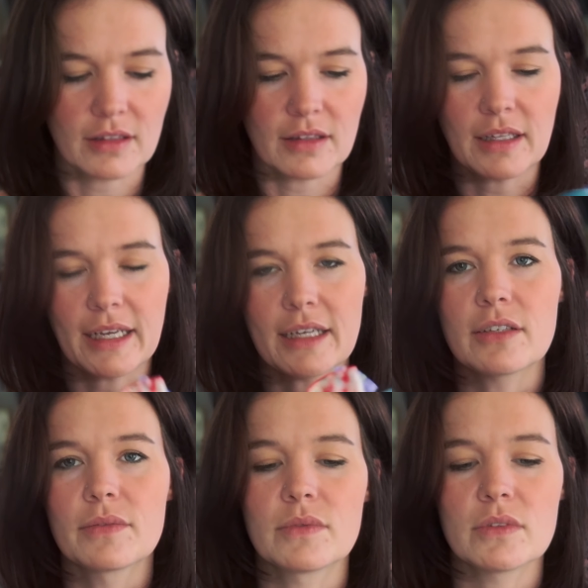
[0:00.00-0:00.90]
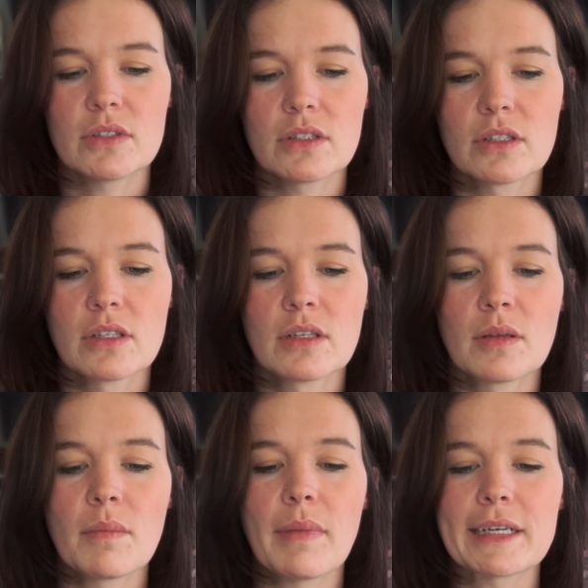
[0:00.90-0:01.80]
like
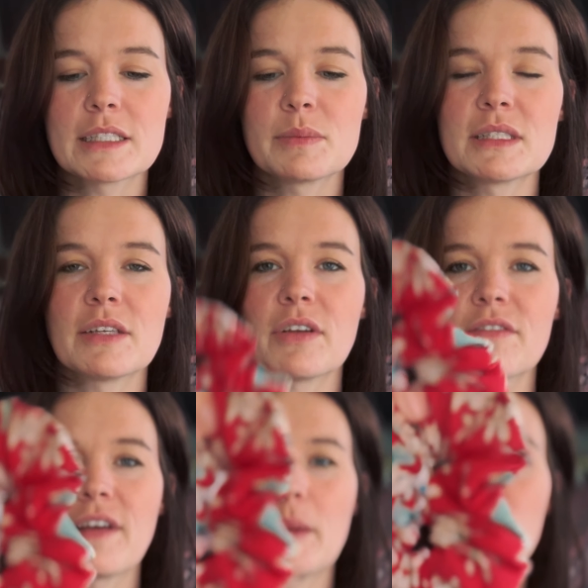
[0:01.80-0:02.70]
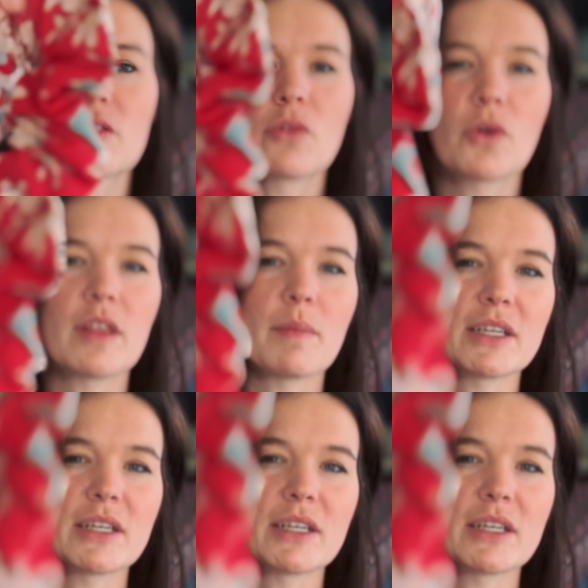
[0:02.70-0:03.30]
buy specific fabric for them. I